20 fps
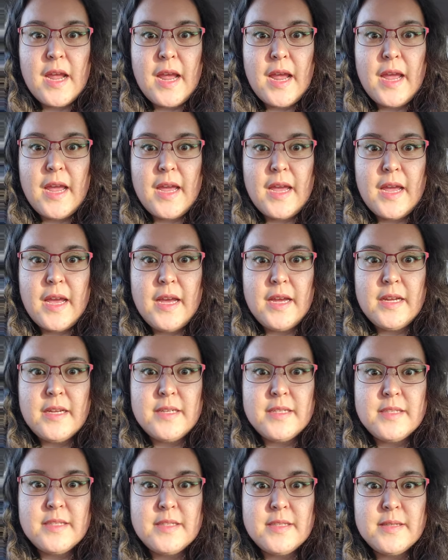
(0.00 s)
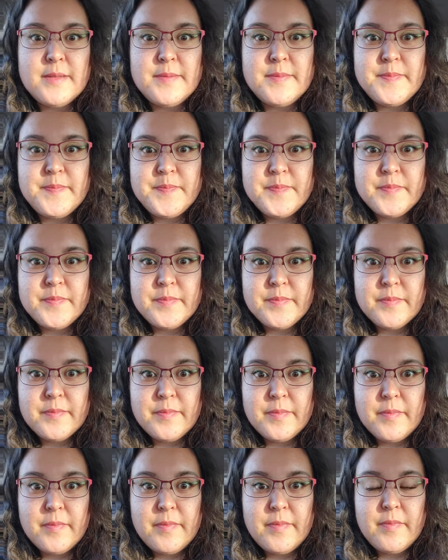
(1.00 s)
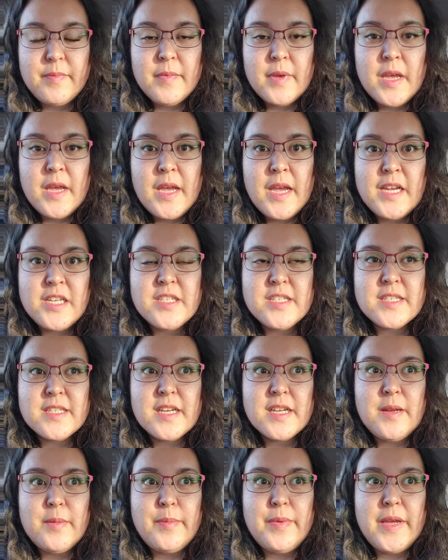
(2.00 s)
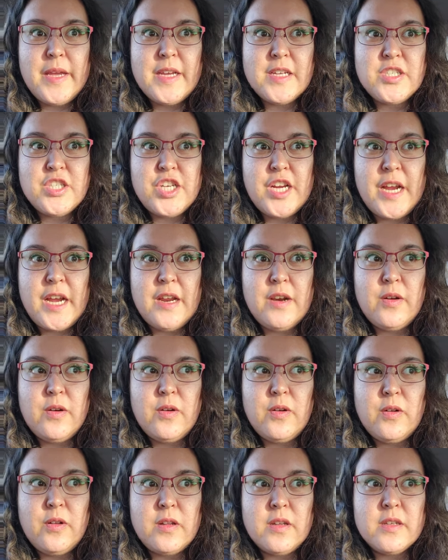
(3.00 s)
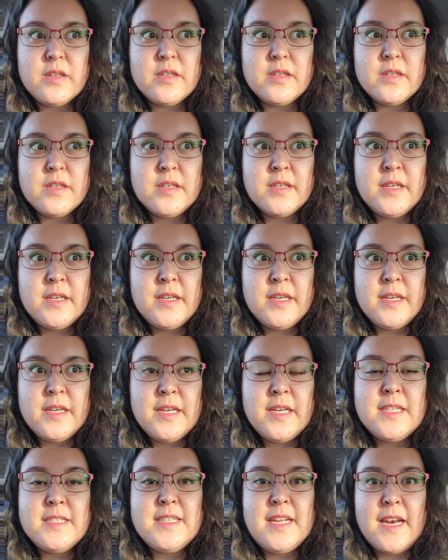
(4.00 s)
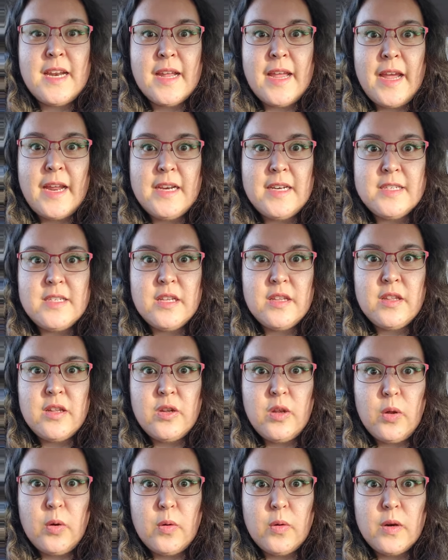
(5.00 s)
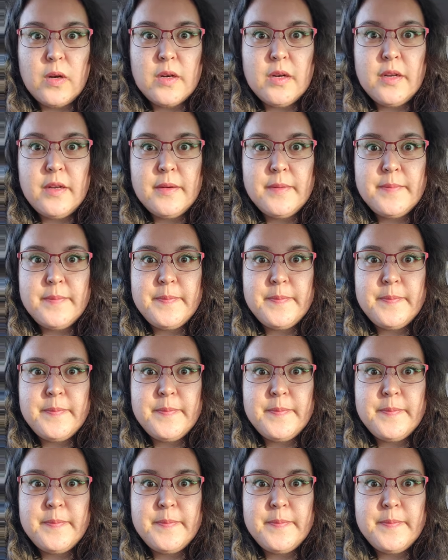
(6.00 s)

And it's just going to be a channel dedicated to the Lord.